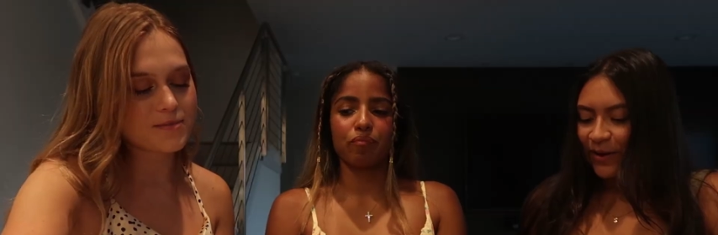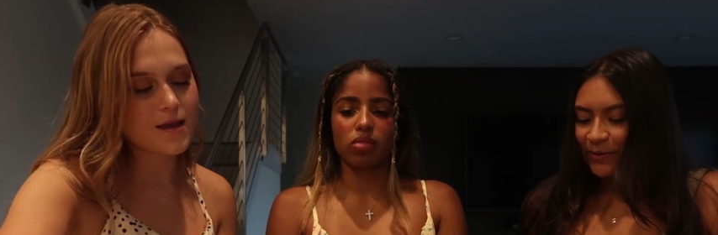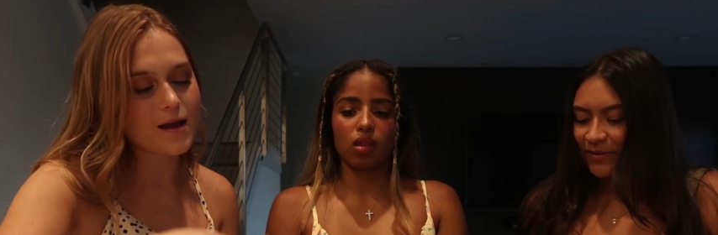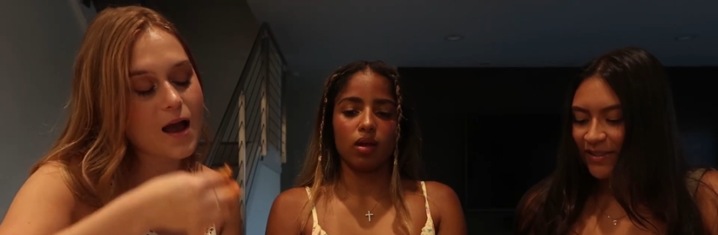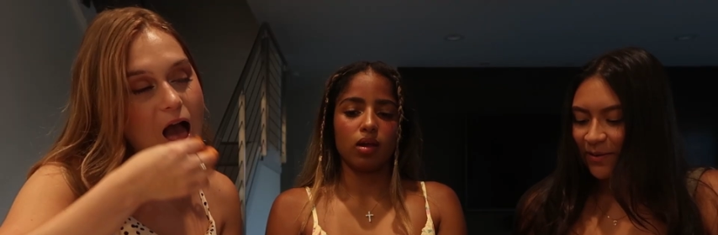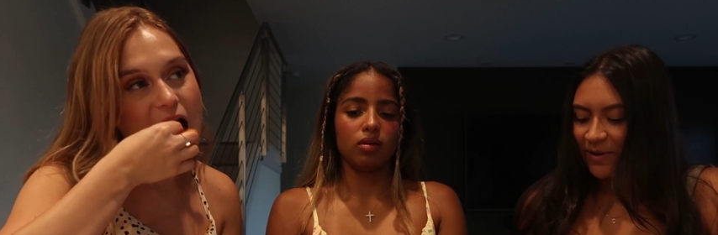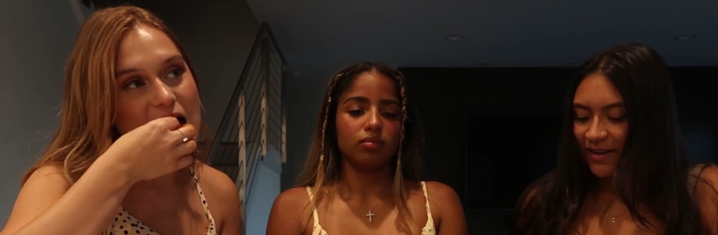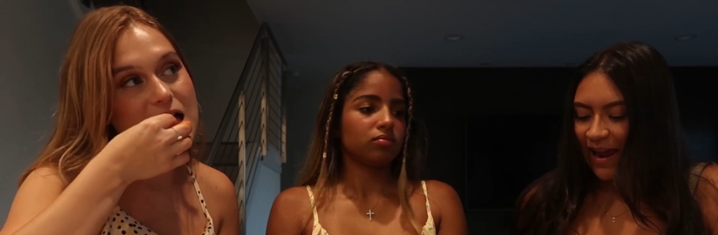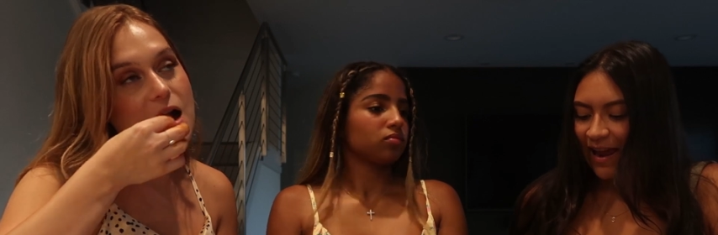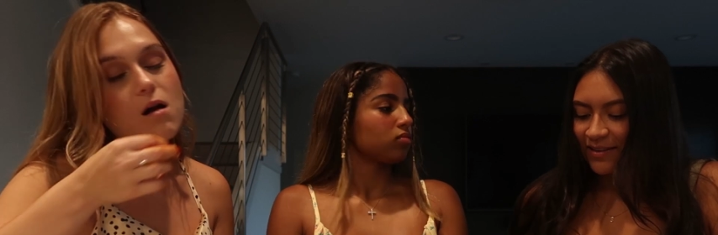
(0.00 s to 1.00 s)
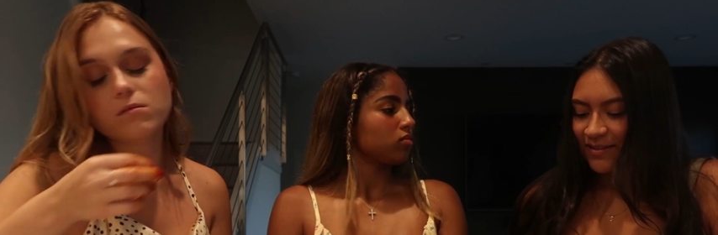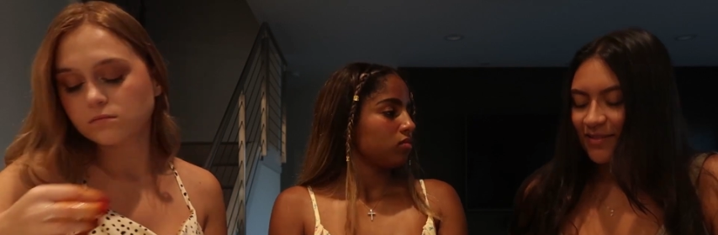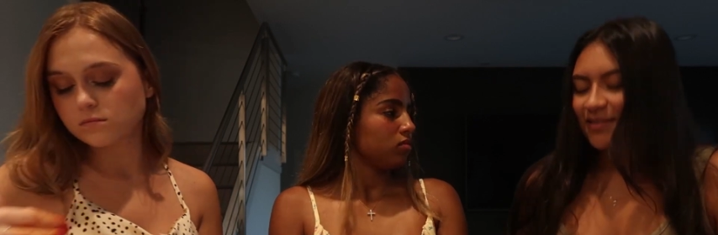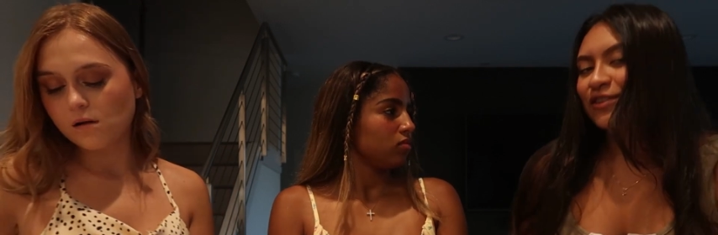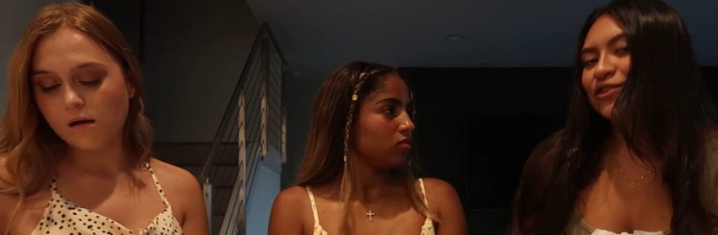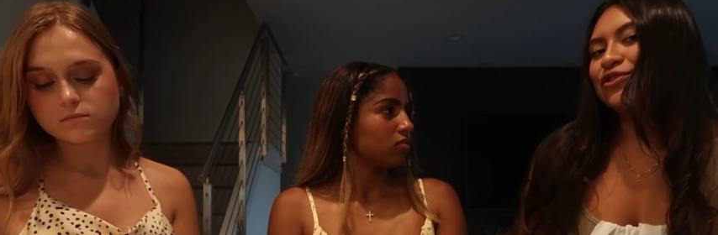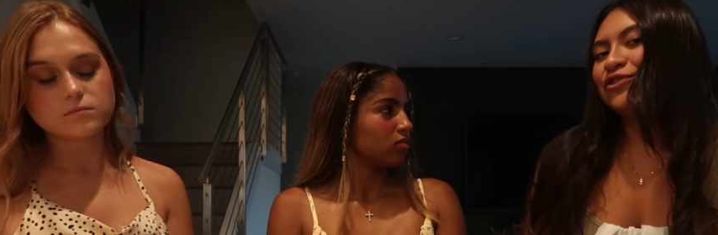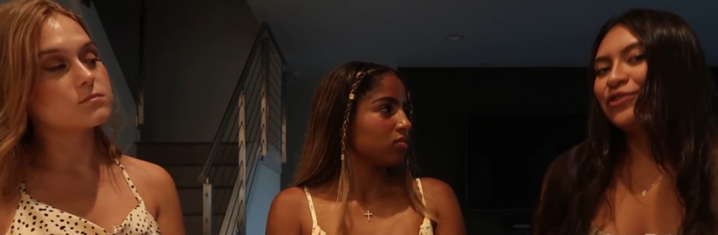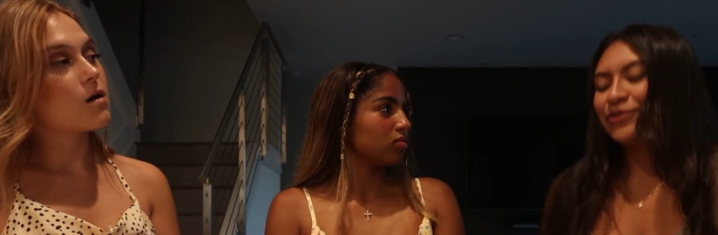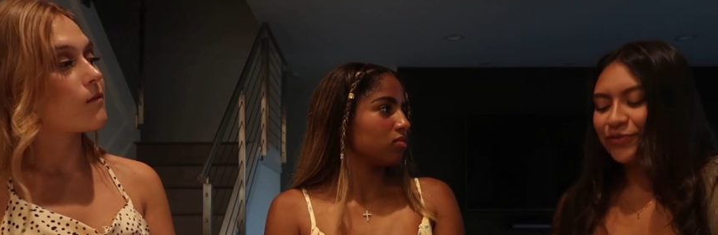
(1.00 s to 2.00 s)
Speaker 1: Oh, someone asked,
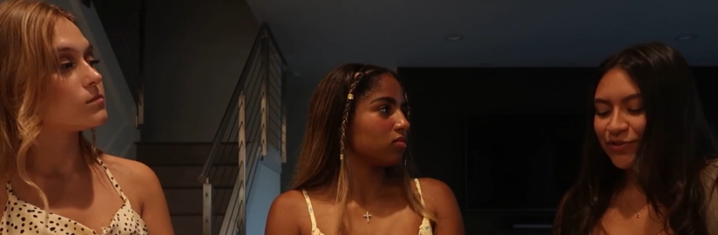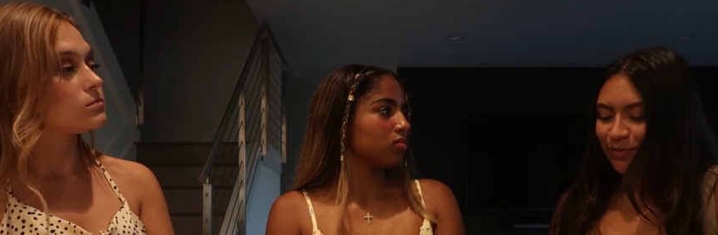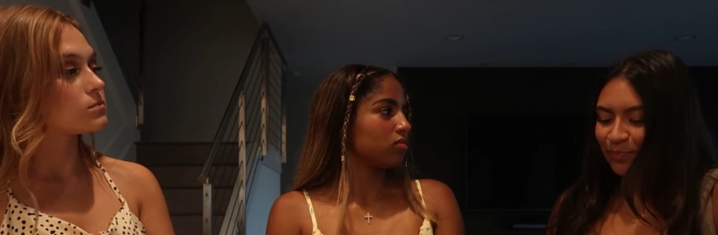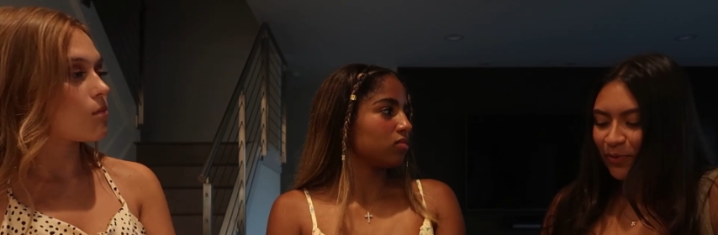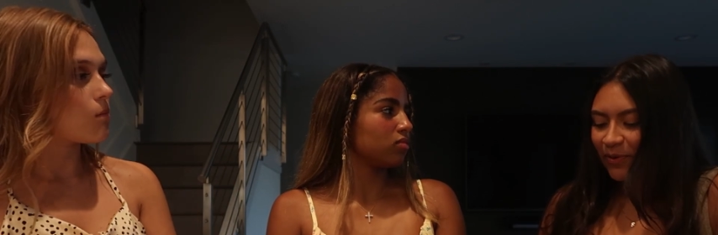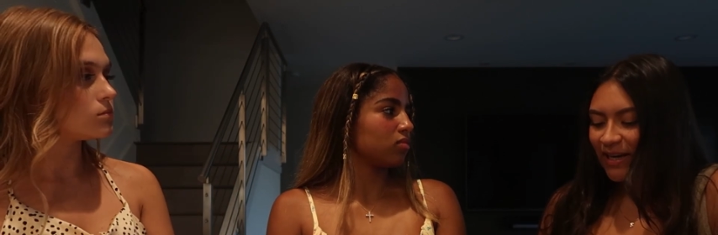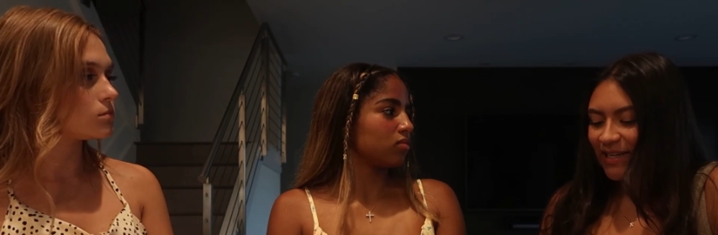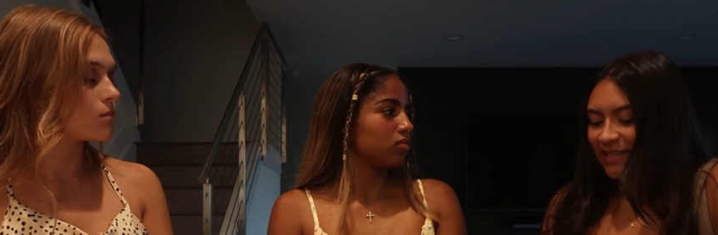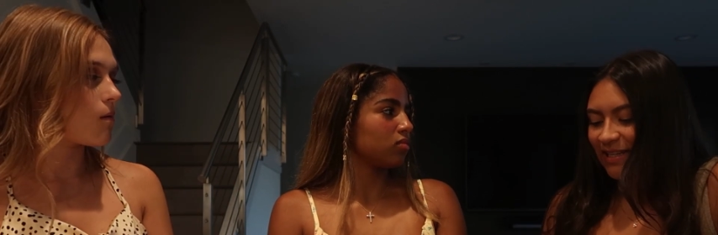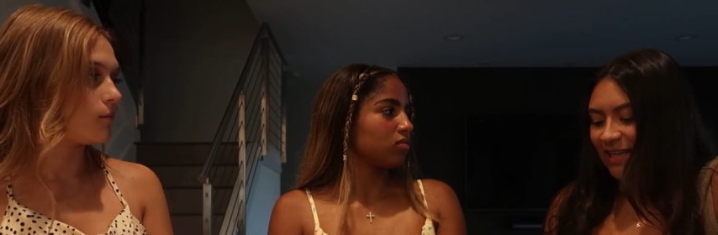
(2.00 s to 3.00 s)
do you support